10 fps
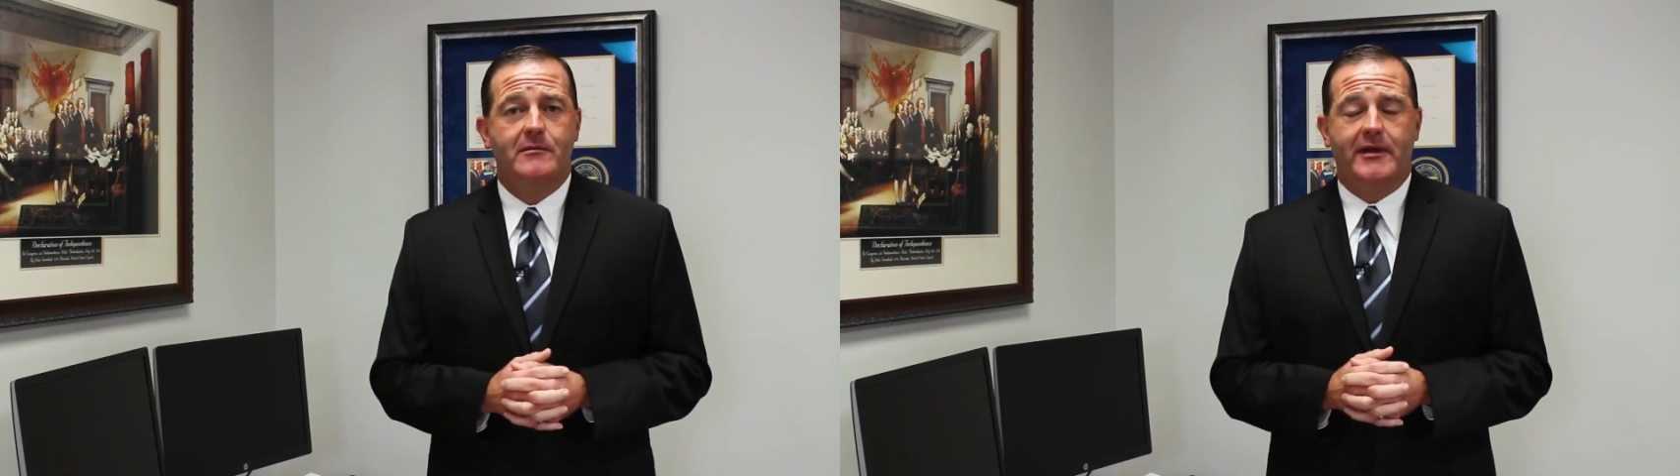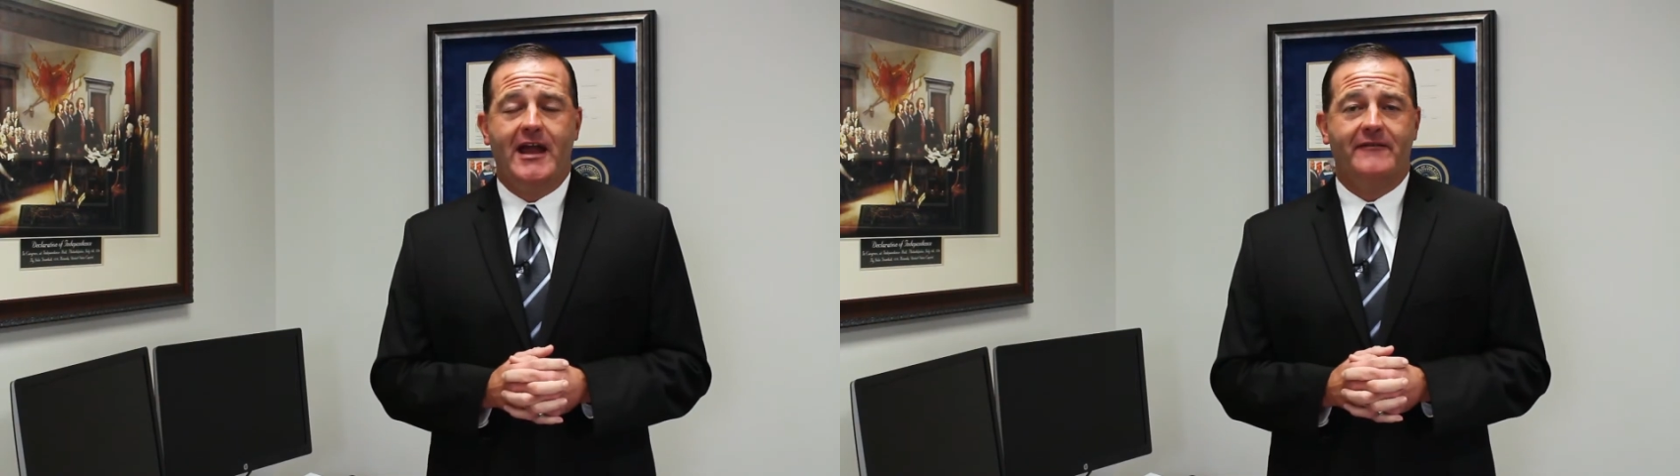
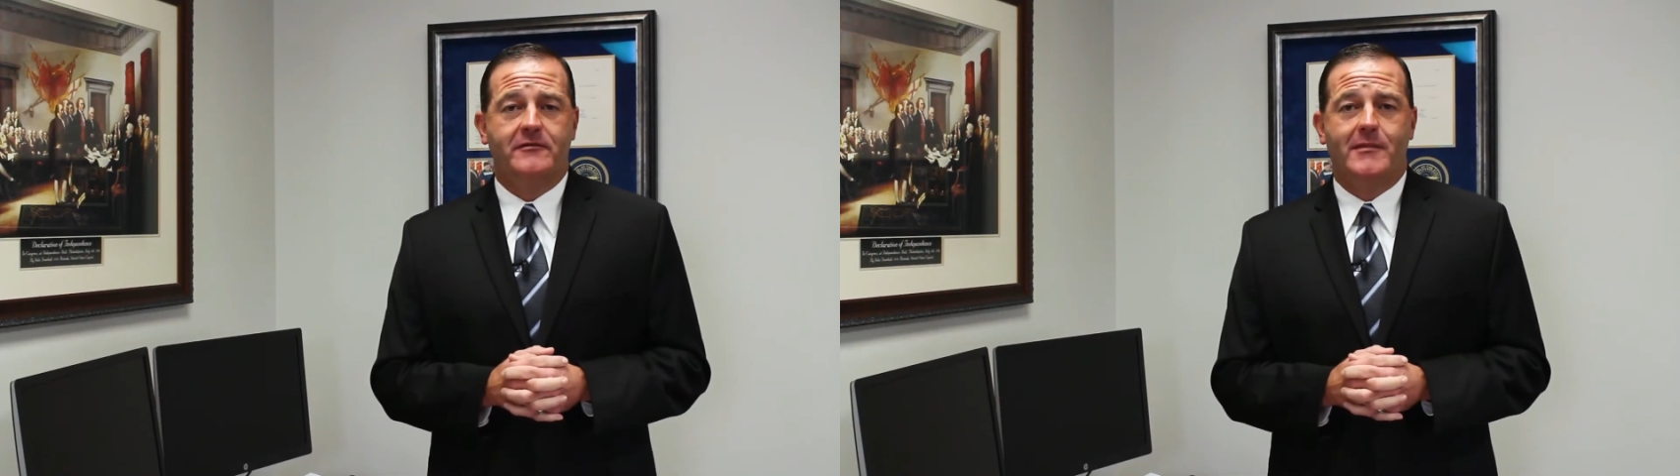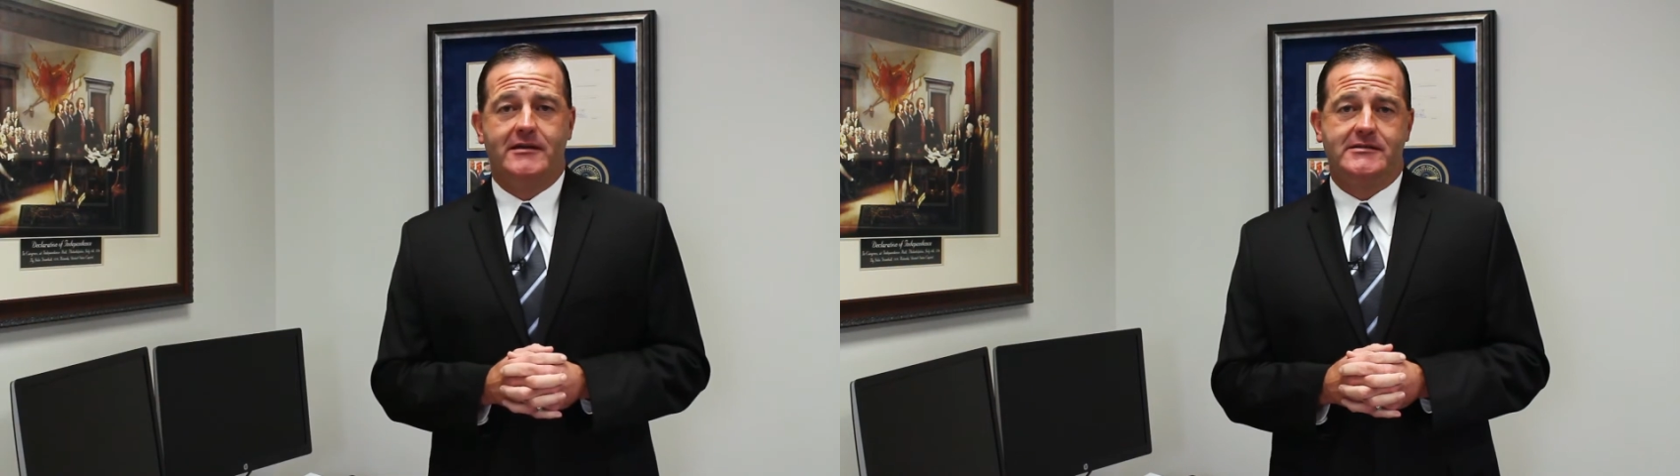on
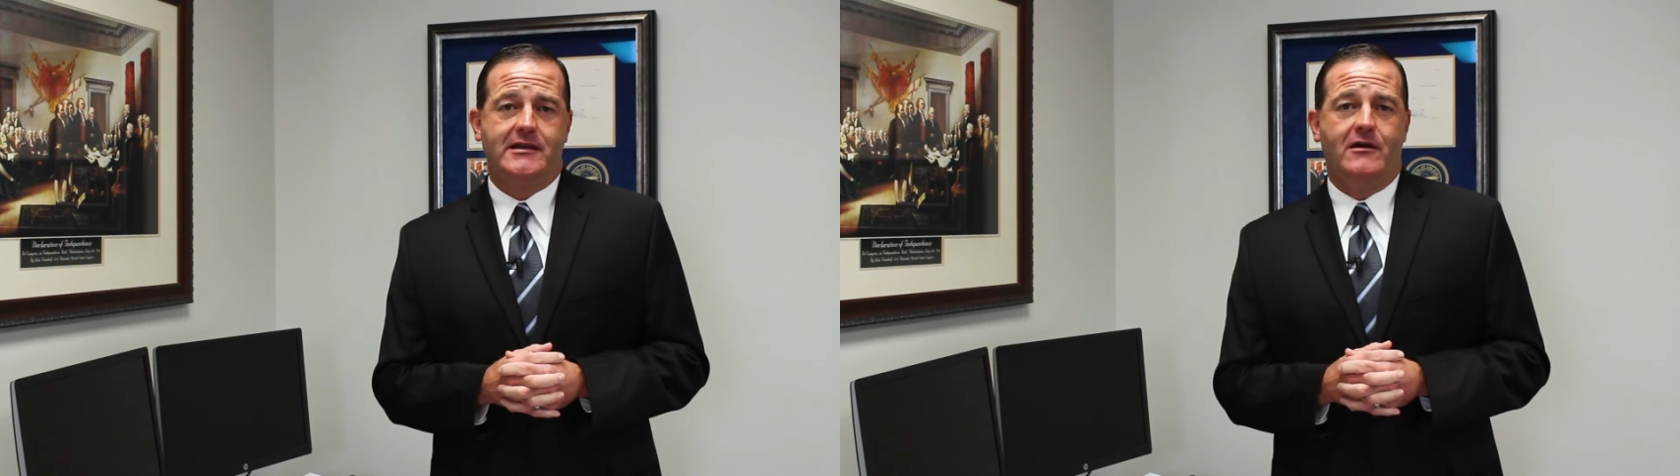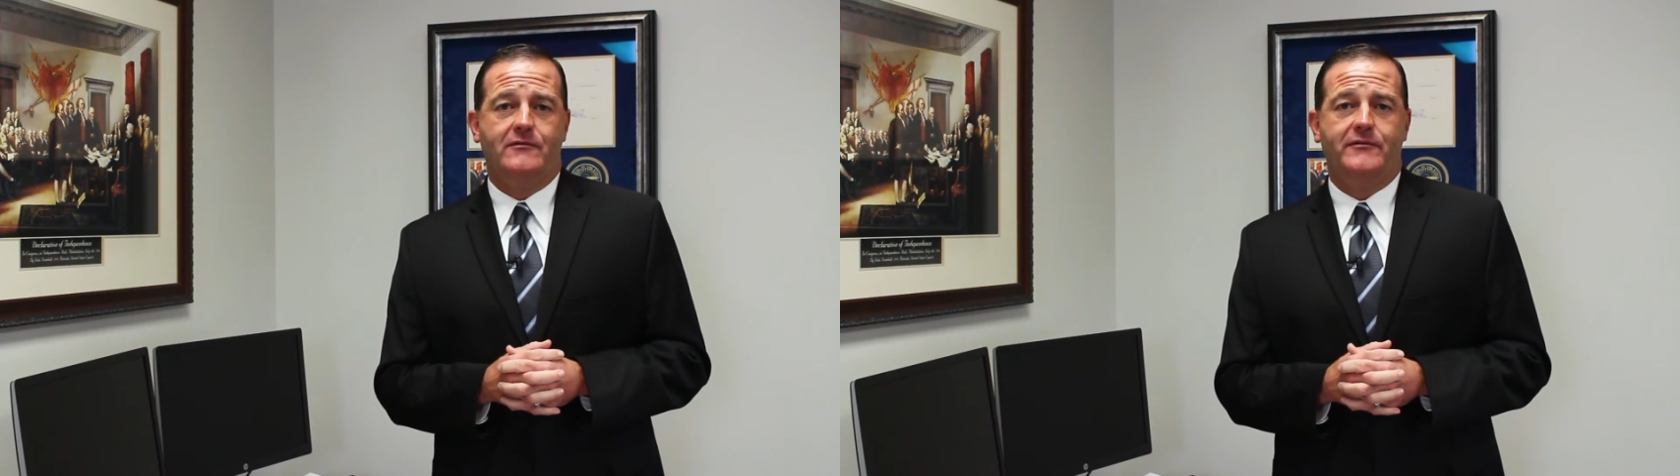behalf of
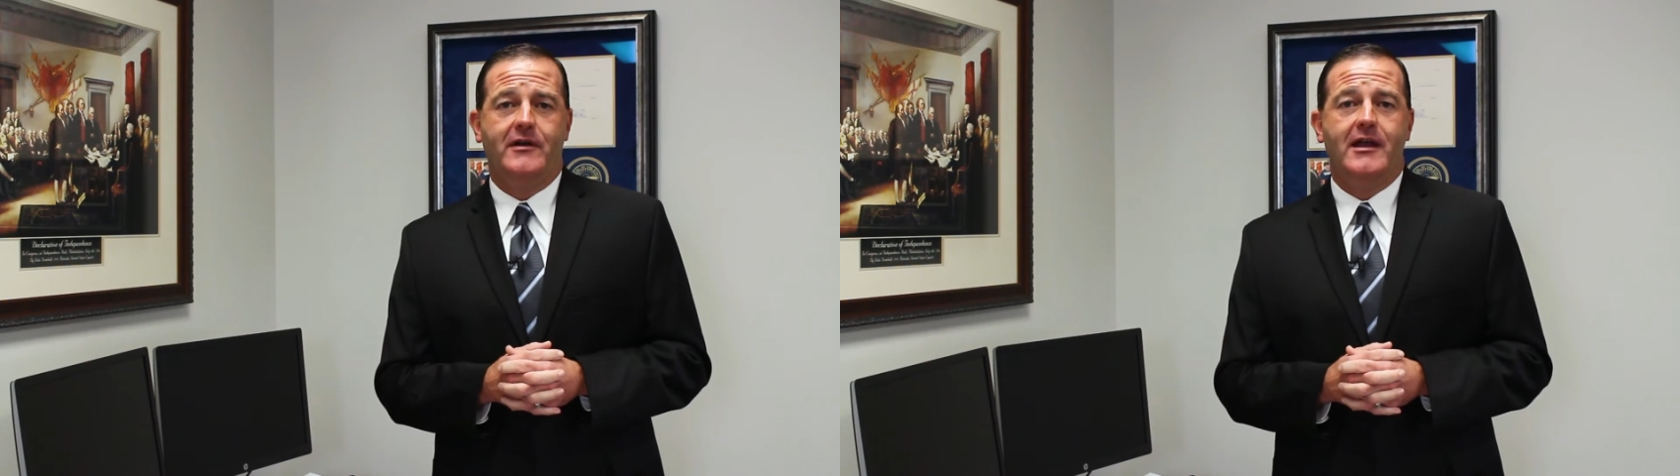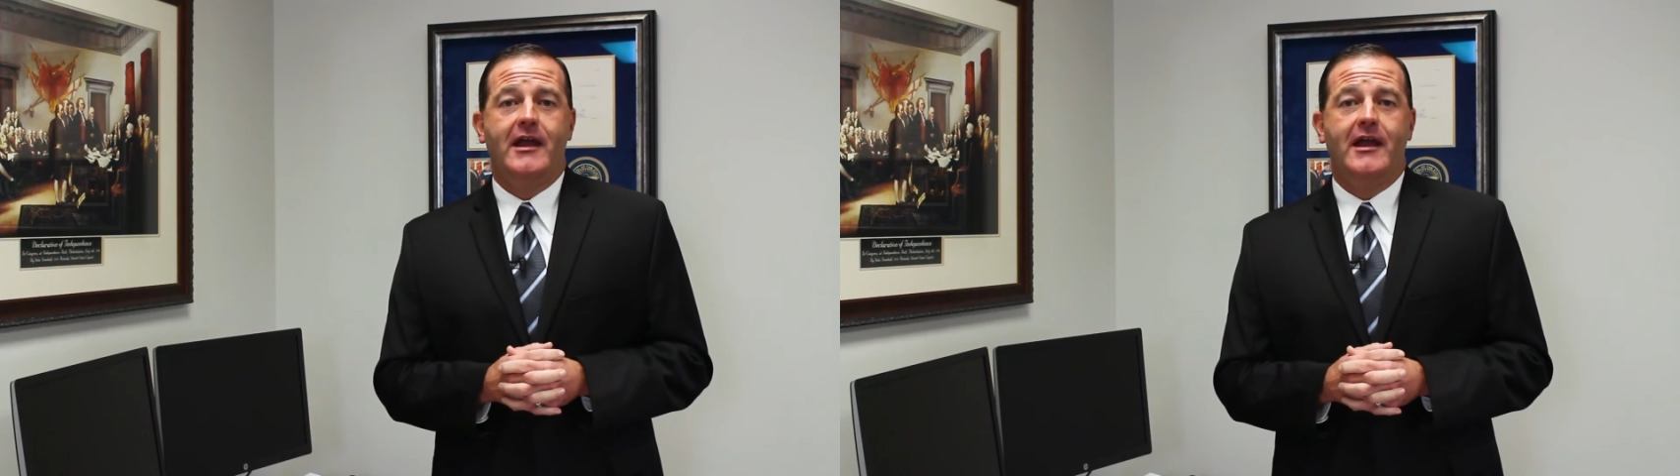myself